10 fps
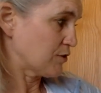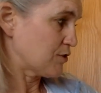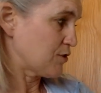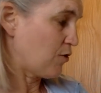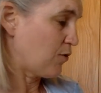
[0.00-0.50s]

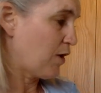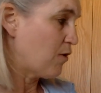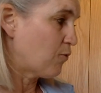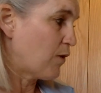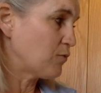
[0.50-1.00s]
So,
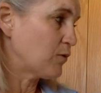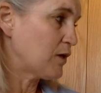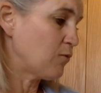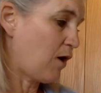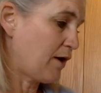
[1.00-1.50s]
when we
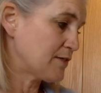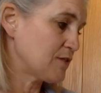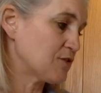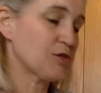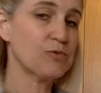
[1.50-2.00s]
wanted
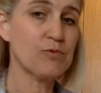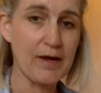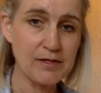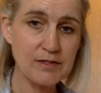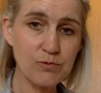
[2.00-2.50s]
to
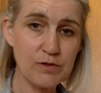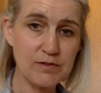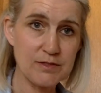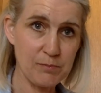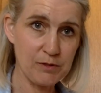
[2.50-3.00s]
write with
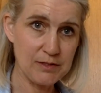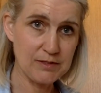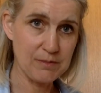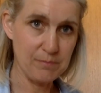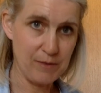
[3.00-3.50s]
similes
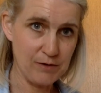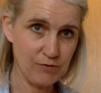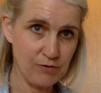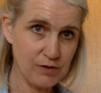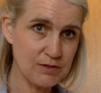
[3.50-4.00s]
and
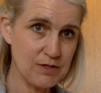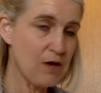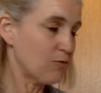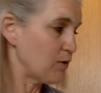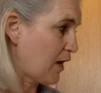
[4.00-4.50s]
metaphors,
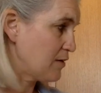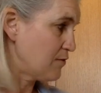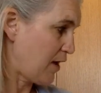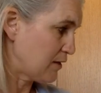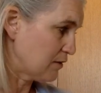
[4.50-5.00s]
we kind of
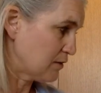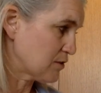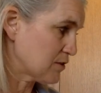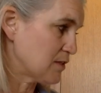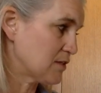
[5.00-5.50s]
had a little
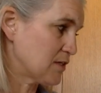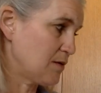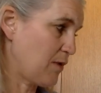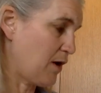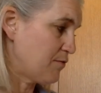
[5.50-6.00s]
system
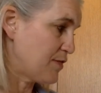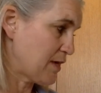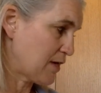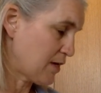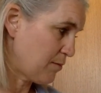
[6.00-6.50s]
of
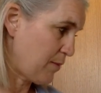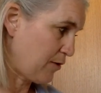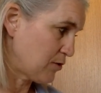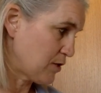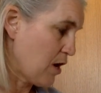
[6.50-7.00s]
thinking
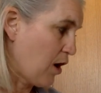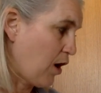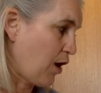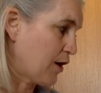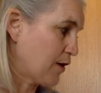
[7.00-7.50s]
about
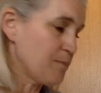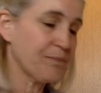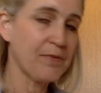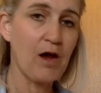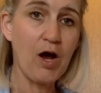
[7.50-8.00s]
our
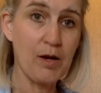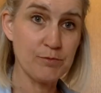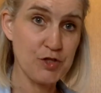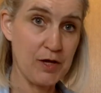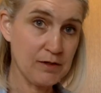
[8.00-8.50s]

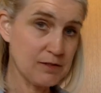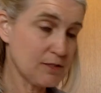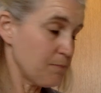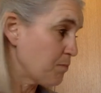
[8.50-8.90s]
object,